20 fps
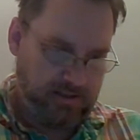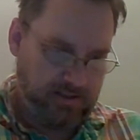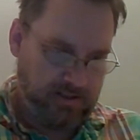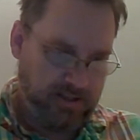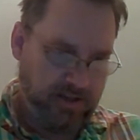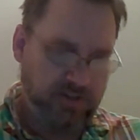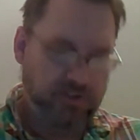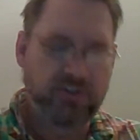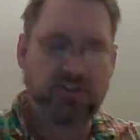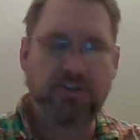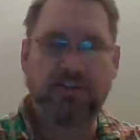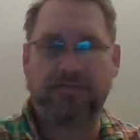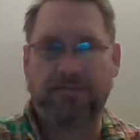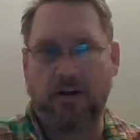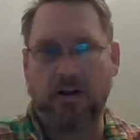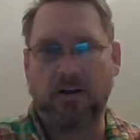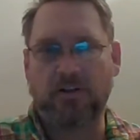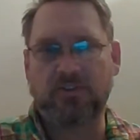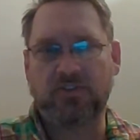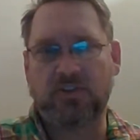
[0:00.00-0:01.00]
There's the
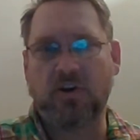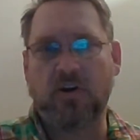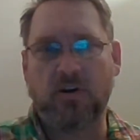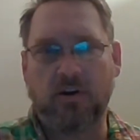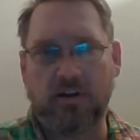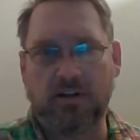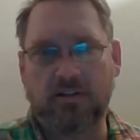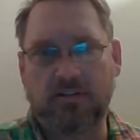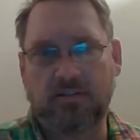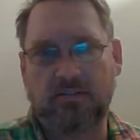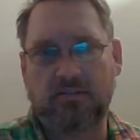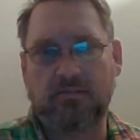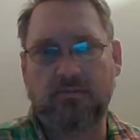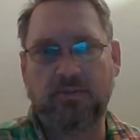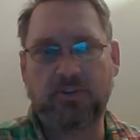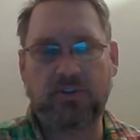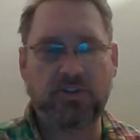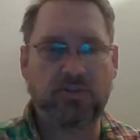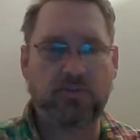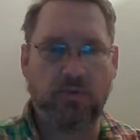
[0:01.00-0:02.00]
false aura,
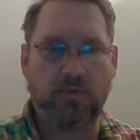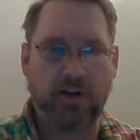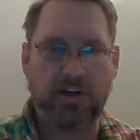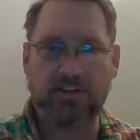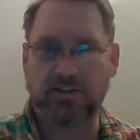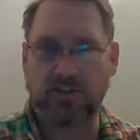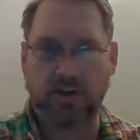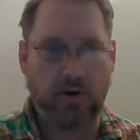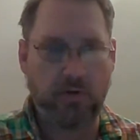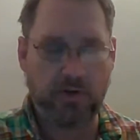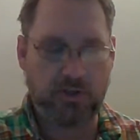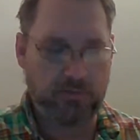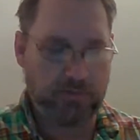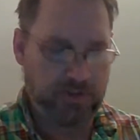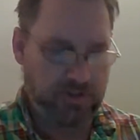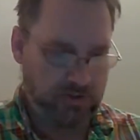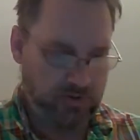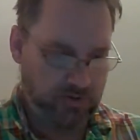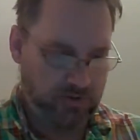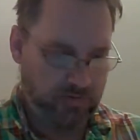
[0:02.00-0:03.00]
which is what it's always
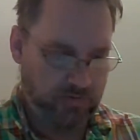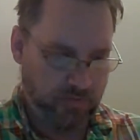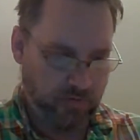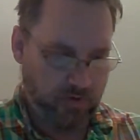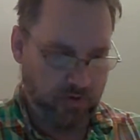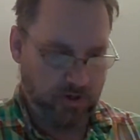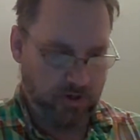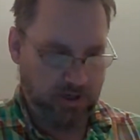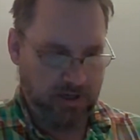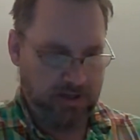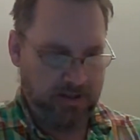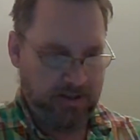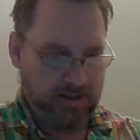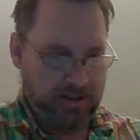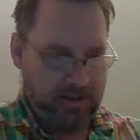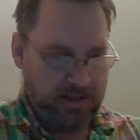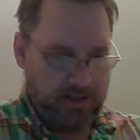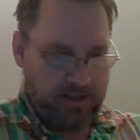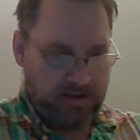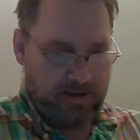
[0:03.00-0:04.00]
been used for,
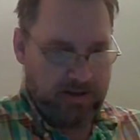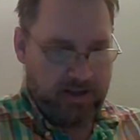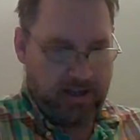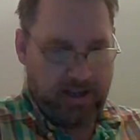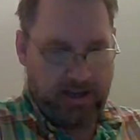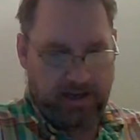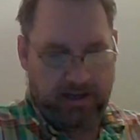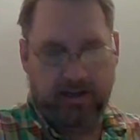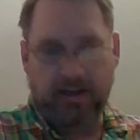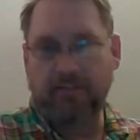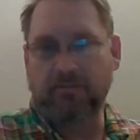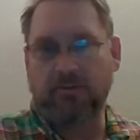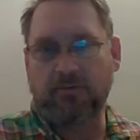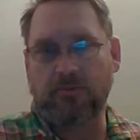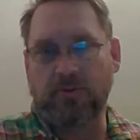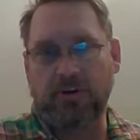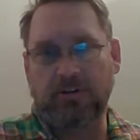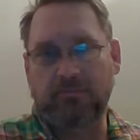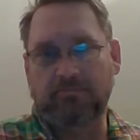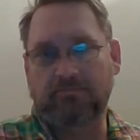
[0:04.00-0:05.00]
and
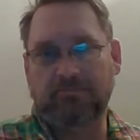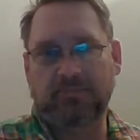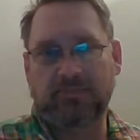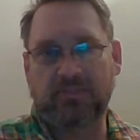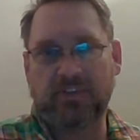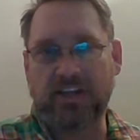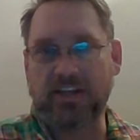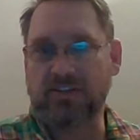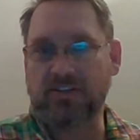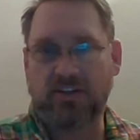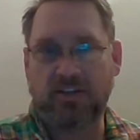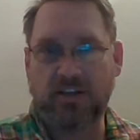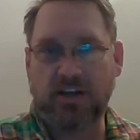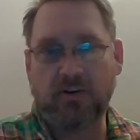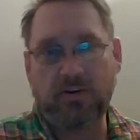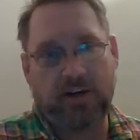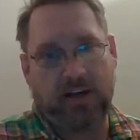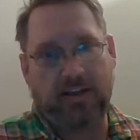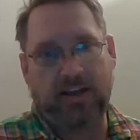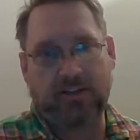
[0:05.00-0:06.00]
everyone thinks that,
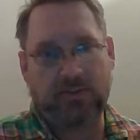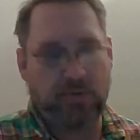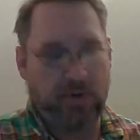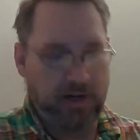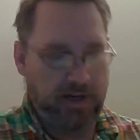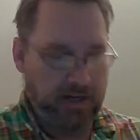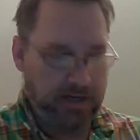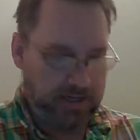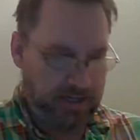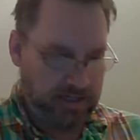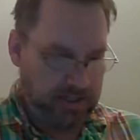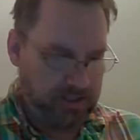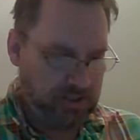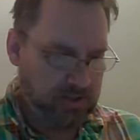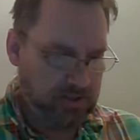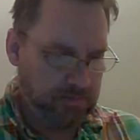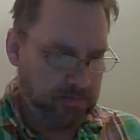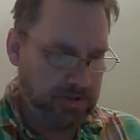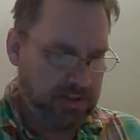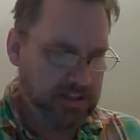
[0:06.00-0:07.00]
oh yeah, that's what it
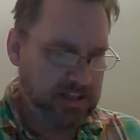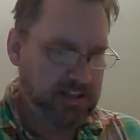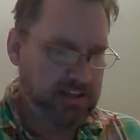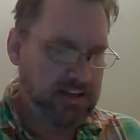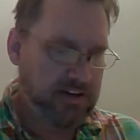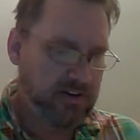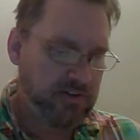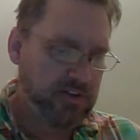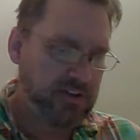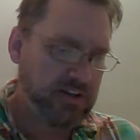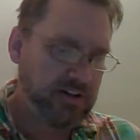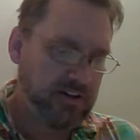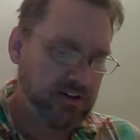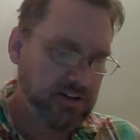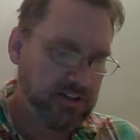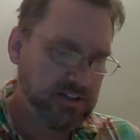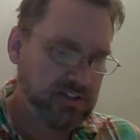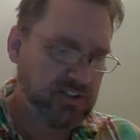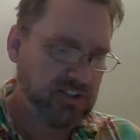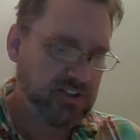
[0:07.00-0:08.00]
is. But then there
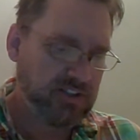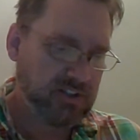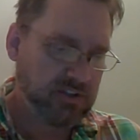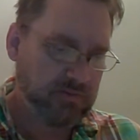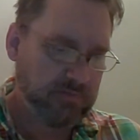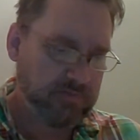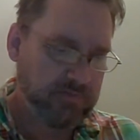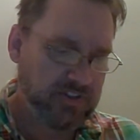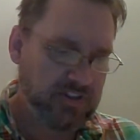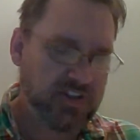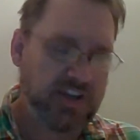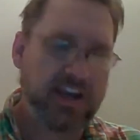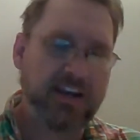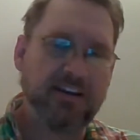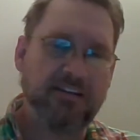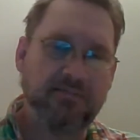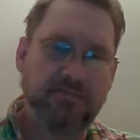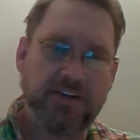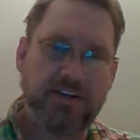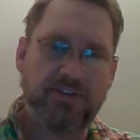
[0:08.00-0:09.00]
is this
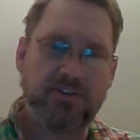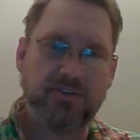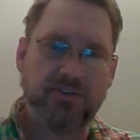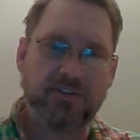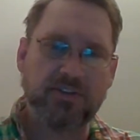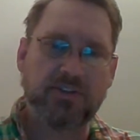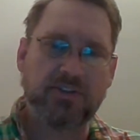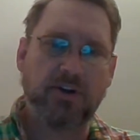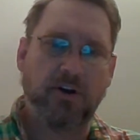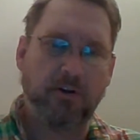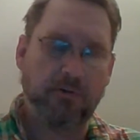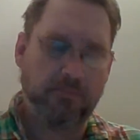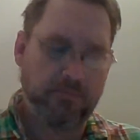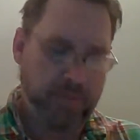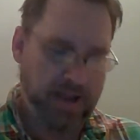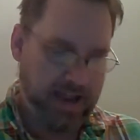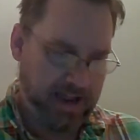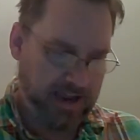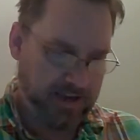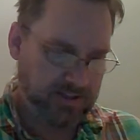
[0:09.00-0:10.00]
second feature, it's called
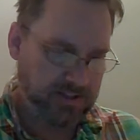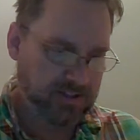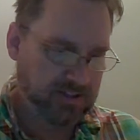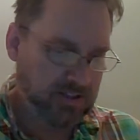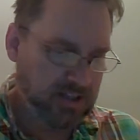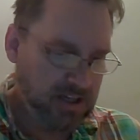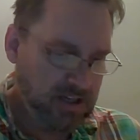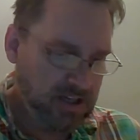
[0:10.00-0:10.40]
mask.